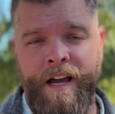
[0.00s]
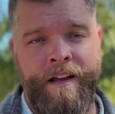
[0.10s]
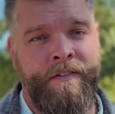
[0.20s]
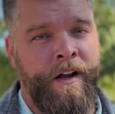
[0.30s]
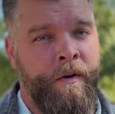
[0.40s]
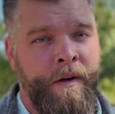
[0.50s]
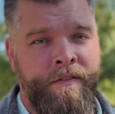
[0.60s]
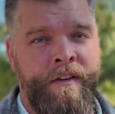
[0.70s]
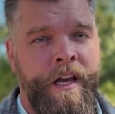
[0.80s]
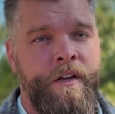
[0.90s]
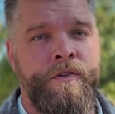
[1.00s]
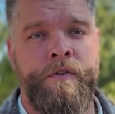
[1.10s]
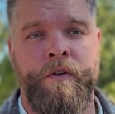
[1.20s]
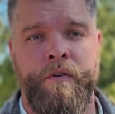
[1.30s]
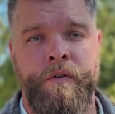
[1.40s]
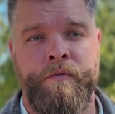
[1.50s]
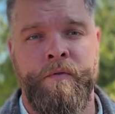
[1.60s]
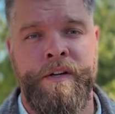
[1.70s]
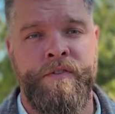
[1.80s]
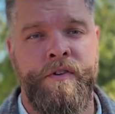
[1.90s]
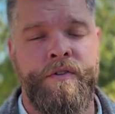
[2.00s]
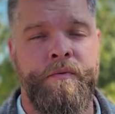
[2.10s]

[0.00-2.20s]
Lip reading: As I always say, do your own research